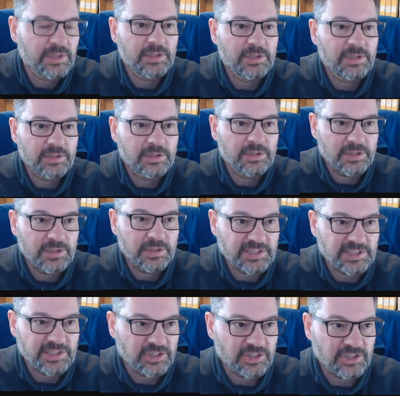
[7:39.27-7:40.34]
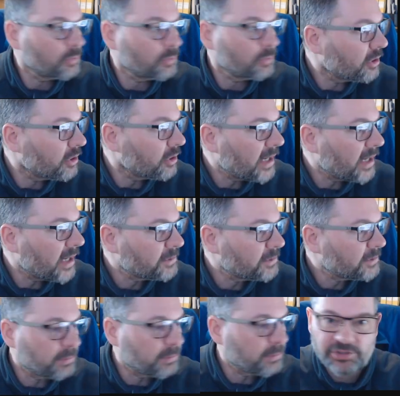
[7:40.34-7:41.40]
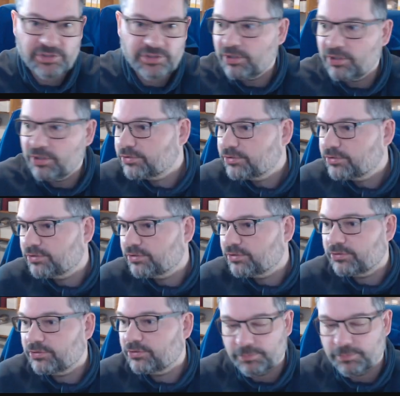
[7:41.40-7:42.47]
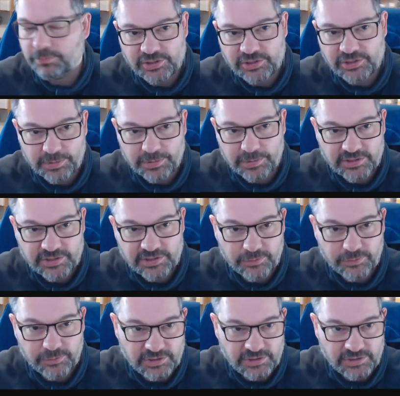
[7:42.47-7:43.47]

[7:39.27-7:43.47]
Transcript: Since it's a world map, it's pretty slow, so don't be surprised if it's like